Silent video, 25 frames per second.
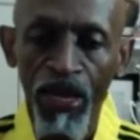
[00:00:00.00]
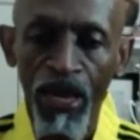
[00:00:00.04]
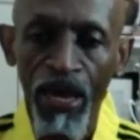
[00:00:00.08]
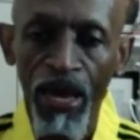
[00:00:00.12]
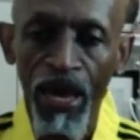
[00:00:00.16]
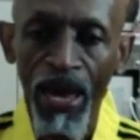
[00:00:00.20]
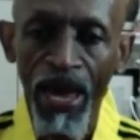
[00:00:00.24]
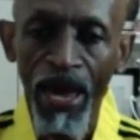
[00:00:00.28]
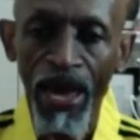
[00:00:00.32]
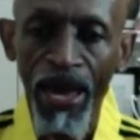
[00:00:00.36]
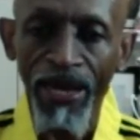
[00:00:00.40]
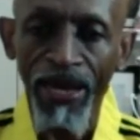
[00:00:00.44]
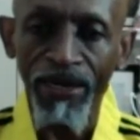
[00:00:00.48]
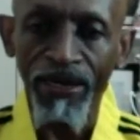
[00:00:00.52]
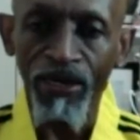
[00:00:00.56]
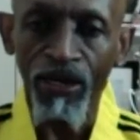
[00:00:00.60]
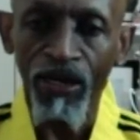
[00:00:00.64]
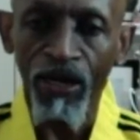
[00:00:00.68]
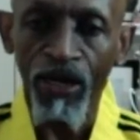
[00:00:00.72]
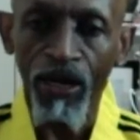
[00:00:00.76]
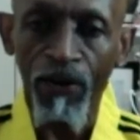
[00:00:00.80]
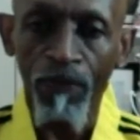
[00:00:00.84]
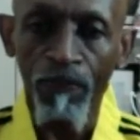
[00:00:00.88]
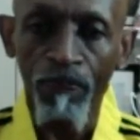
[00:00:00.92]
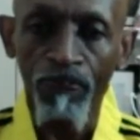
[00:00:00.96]
And
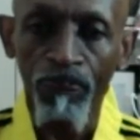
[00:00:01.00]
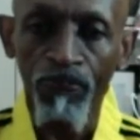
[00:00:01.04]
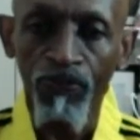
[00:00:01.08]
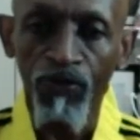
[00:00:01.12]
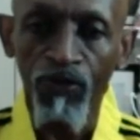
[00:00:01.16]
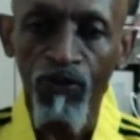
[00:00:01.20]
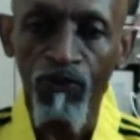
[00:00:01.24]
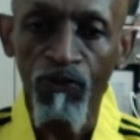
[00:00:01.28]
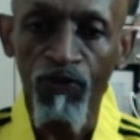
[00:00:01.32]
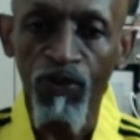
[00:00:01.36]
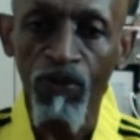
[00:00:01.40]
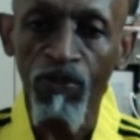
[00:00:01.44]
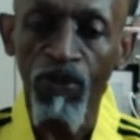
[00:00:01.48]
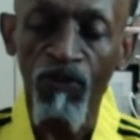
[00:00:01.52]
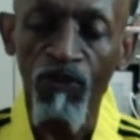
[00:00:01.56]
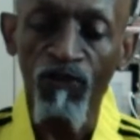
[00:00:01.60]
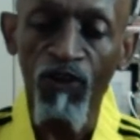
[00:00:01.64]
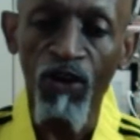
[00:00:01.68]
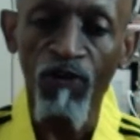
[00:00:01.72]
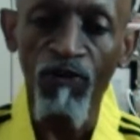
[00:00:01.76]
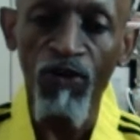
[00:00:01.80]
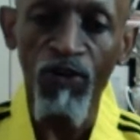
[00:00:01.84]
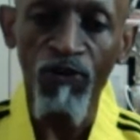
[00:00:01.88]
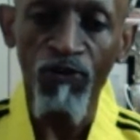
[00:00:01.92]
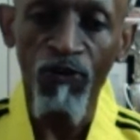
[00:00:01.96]
from the
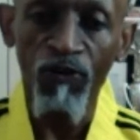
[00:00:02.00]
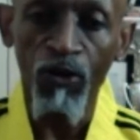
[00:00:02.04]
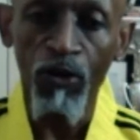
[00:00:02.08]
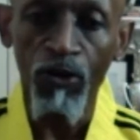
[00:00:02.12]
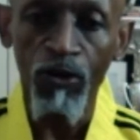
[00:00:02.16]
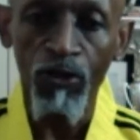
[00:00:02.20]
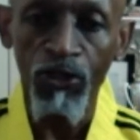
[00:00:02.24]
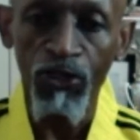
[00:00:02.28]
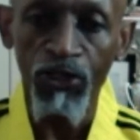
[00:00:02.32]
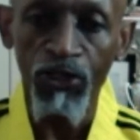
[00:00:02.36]
very first